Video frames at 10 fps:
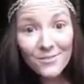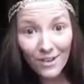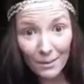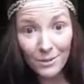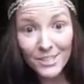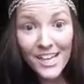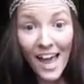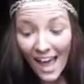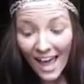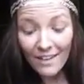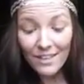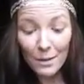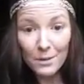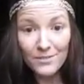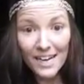fibers have the
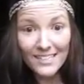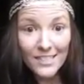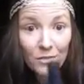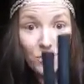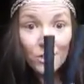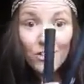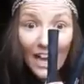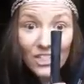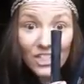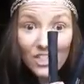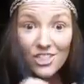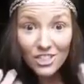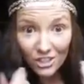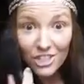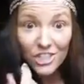Uplift Eye Serum for your lashes, to
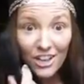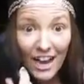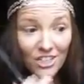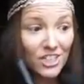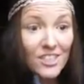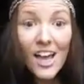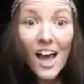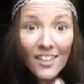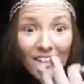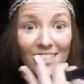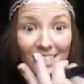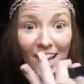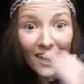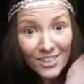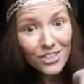nourish your lashes. This has
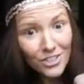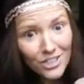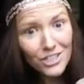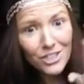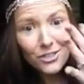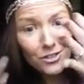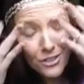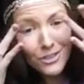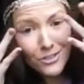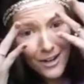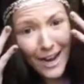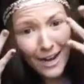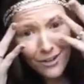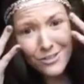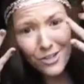got it to nourish your
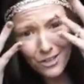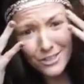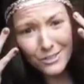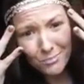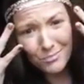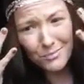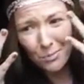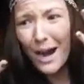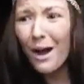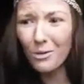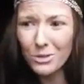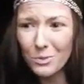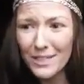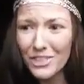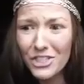hairs on your brows,
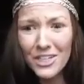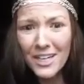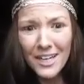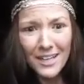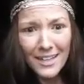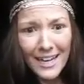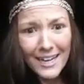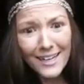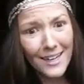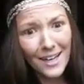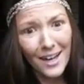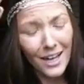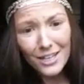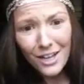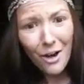which, like,
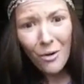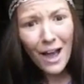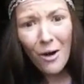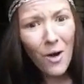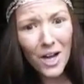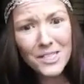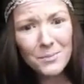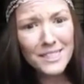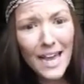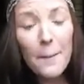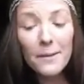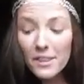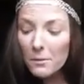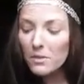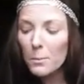hello? How awesome is that? But
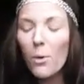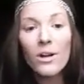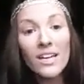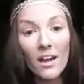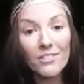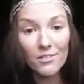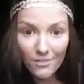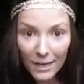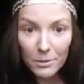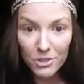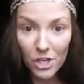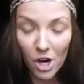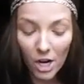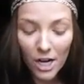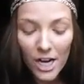the point of the fibers
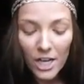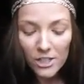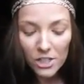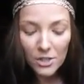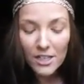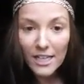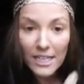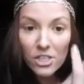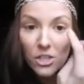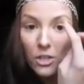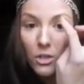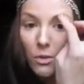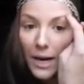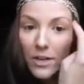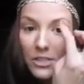are to cling to the little
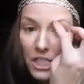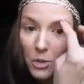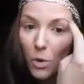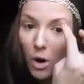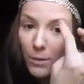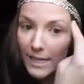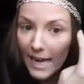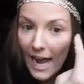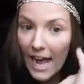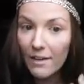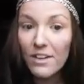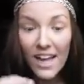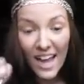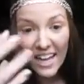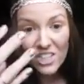hairs that you already have
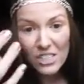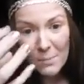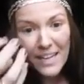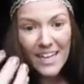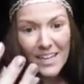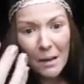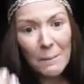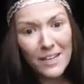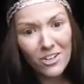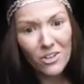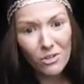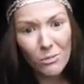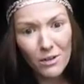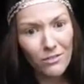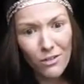and just make it appear a little
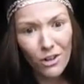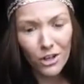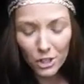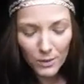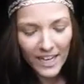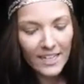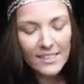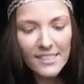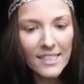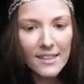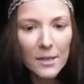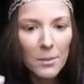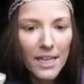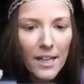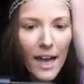bit fuller. You can't see them. Like,